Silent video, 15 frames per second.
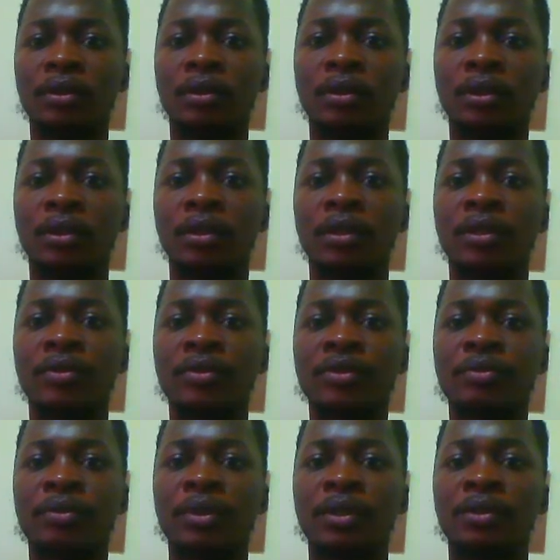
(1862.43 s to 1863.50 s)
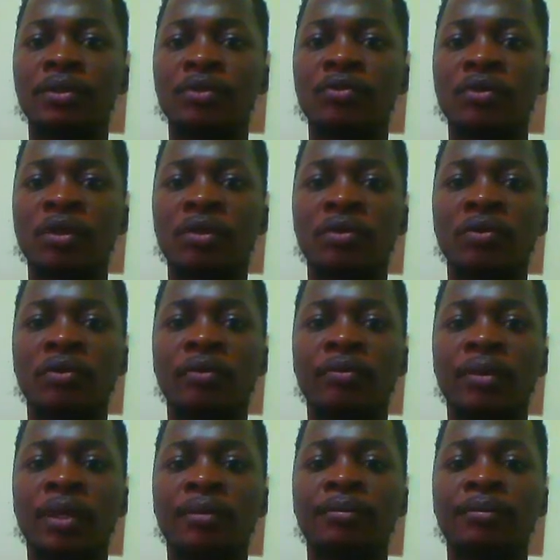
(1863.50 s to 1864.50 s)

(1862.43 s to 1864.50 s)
And here is mine. So I can go now.